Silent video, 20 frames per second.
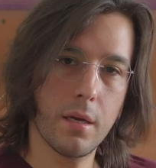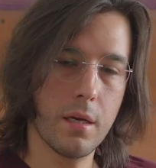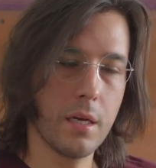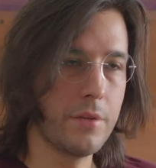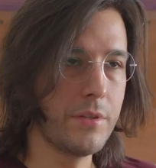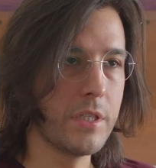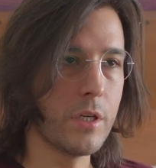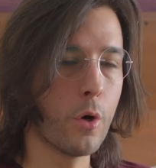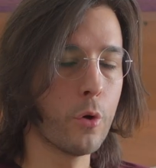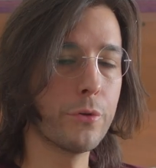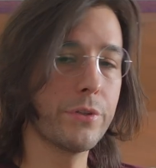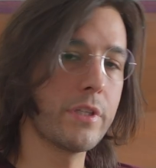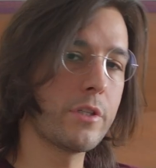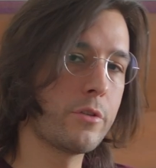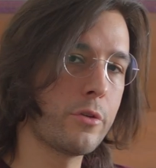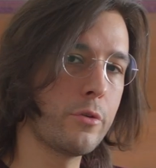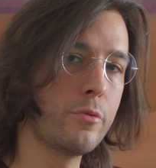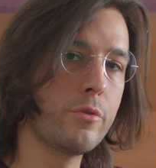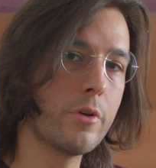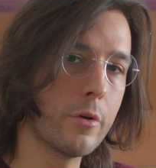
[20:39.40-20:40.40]
And the only
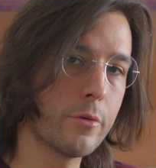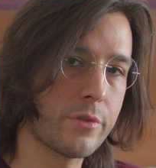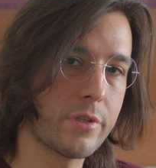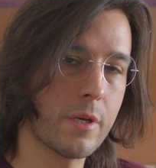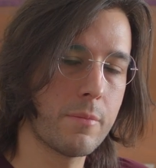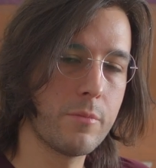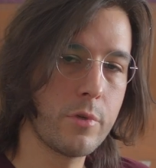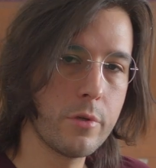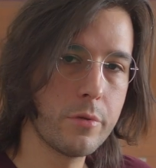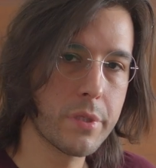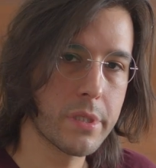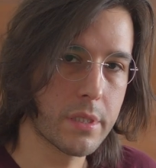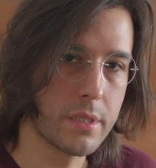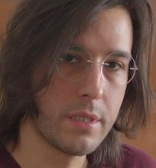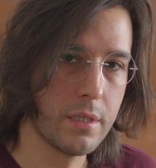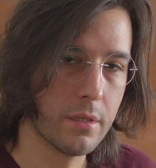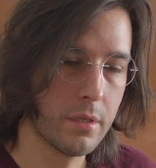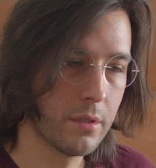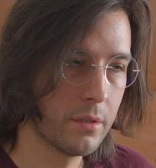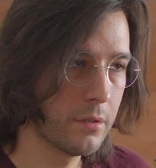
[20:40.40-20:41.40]
two notes I'm using
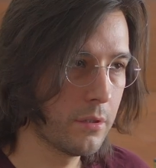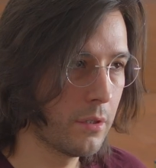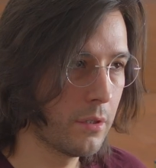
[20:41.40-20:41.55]
here